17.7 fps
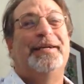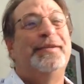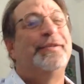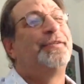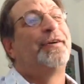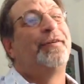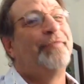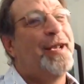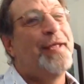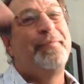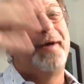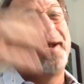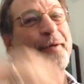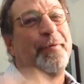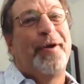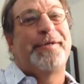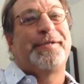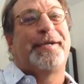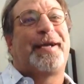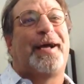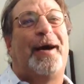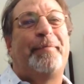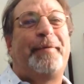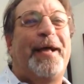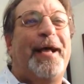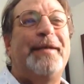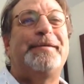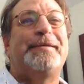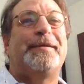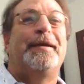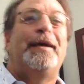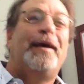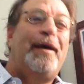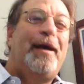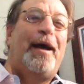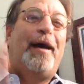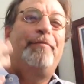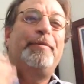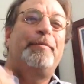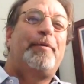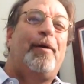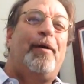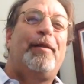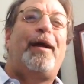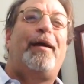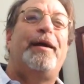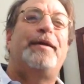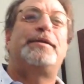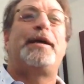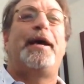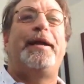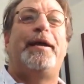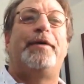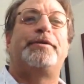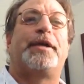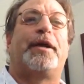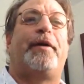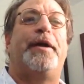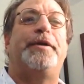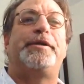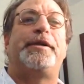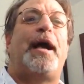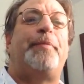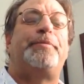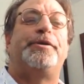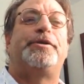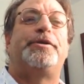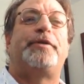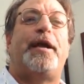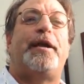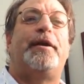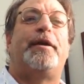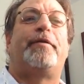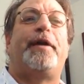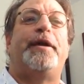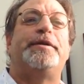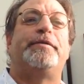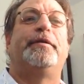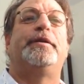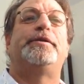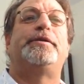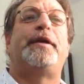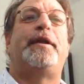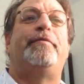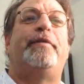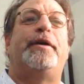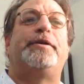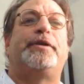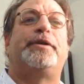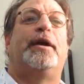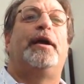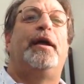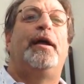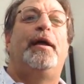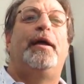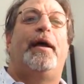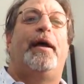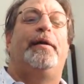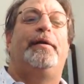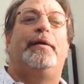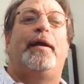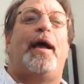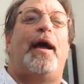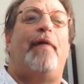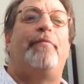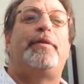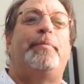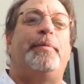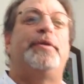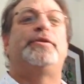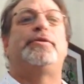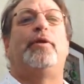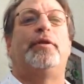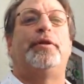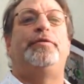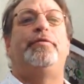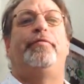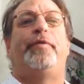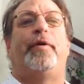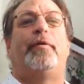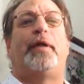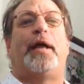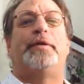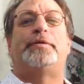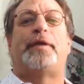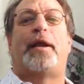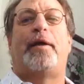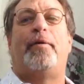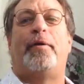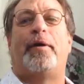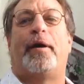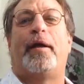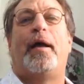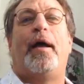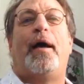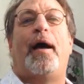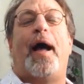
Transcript: So if anybody works at Comcast, have them call Larry Steinhaus, the crazy options trader, the crazy real estate investor, and have them install the 2 phone lines that I ordered.